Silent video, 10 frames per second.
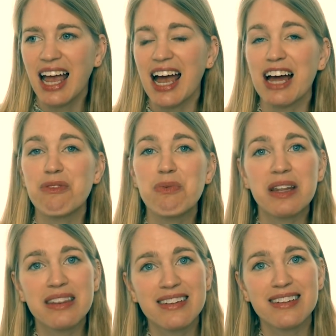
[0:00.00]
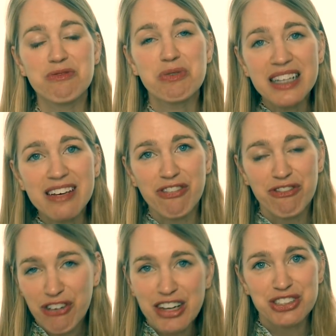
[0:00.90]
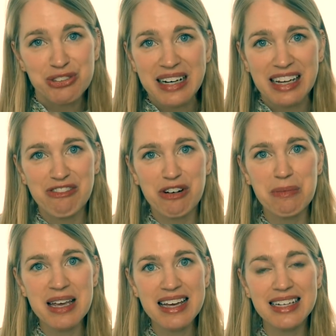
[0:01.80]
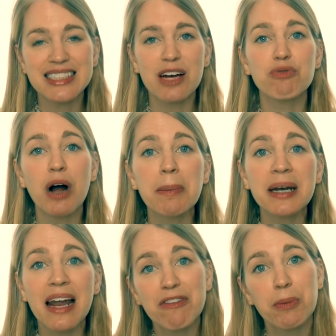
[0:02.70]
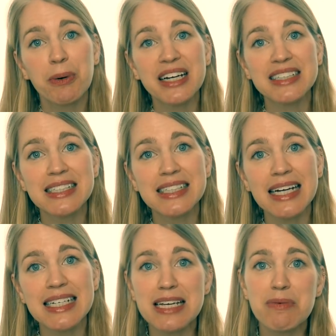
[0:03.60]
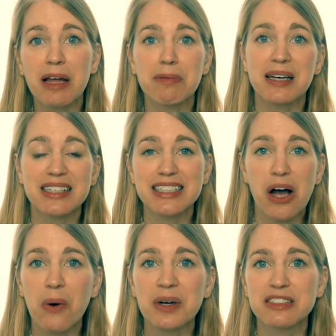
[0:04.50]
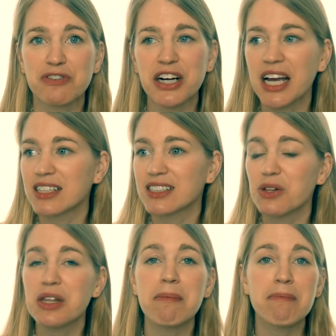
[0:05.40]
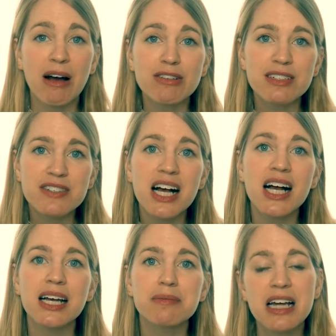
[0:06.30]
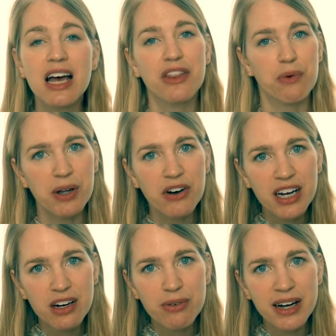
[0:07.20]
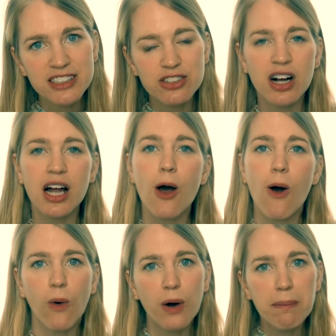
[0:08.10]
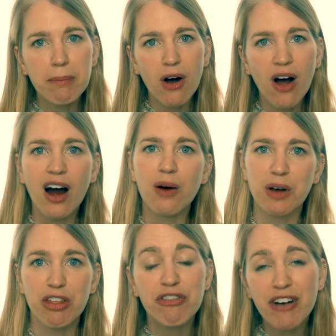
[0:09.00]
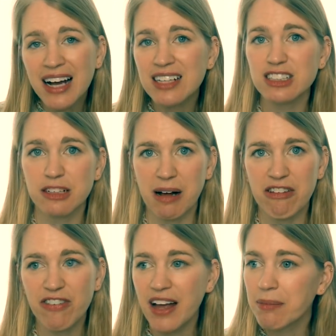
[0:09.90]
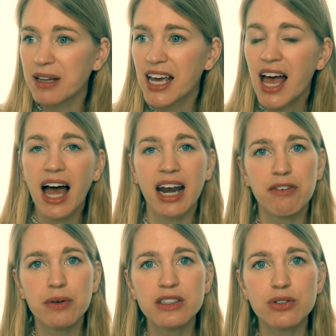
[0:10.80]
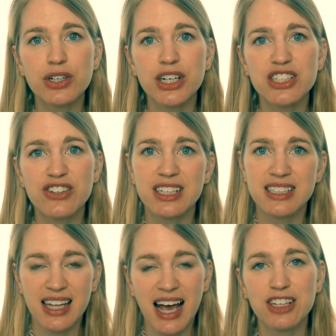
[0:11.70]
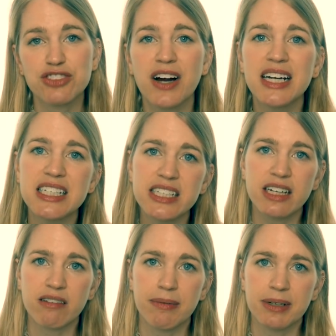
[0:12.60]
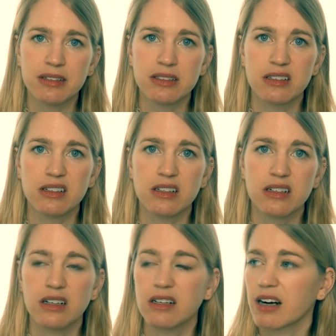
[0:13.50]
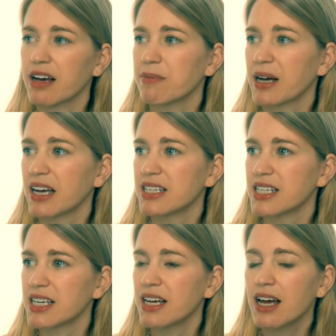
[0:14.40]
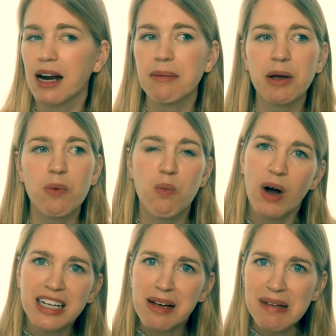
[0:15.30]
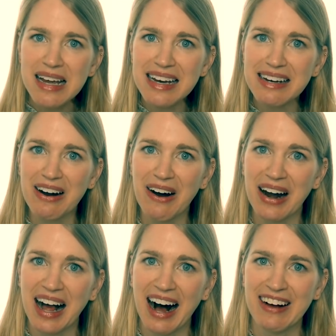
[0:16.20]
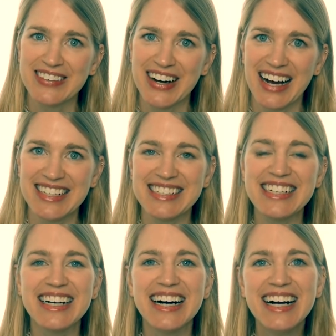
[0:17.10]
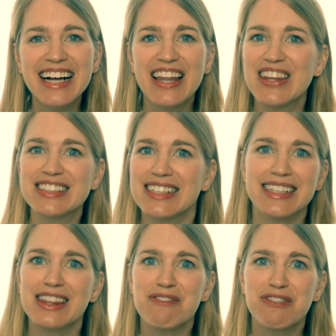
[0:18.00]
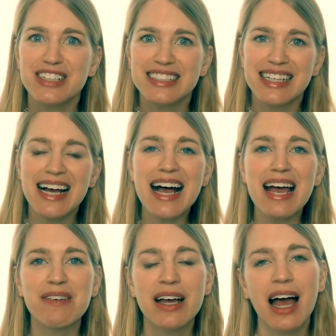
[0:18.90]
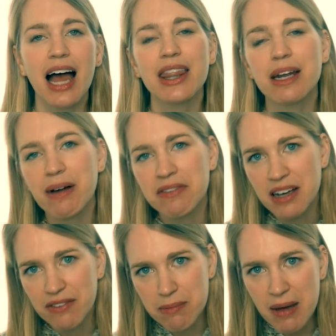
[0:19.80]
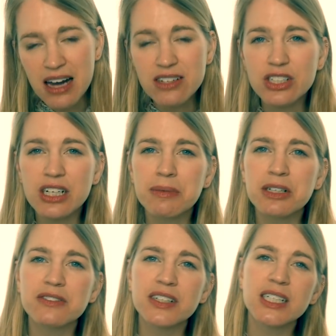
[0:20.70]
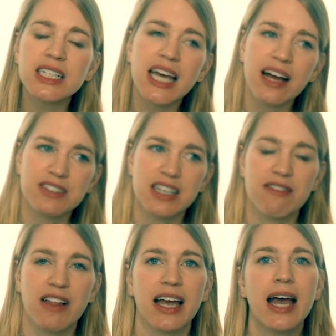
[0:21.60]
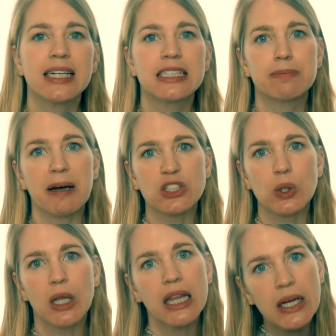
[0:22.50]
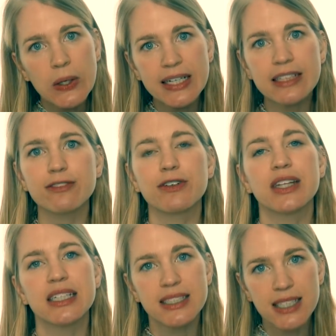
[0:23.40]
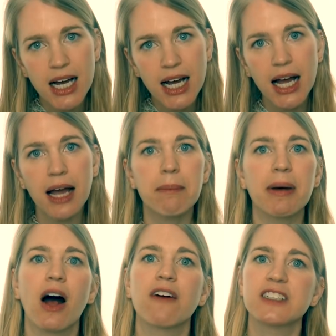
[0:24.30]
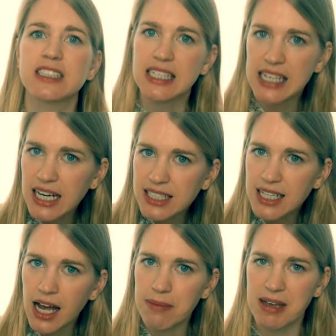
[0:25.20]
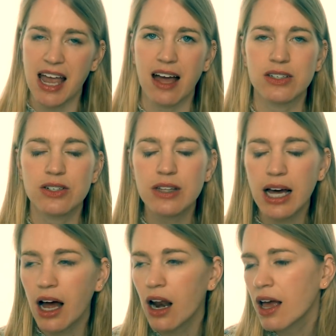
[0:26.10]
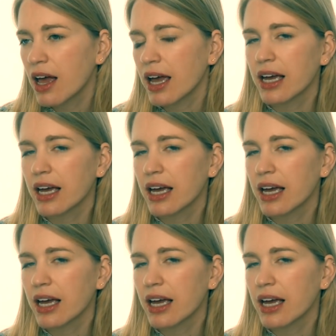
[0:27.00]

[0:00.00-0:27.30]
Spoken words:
And what's really frustrating for me is that Robin never brings his ID with because he always forgets. So the amount of times that we are in a restaurant or a bar with friends or my family and everyone's ordering drinks and they ask for IDs and Robin goes, ugh, I don't have my ID. And I'm like, what do you mean you don't have your ID? This isn't the first time. And then we have to have the manager come over and they have to give like special clearance for this time. But obviously next time he can't do that.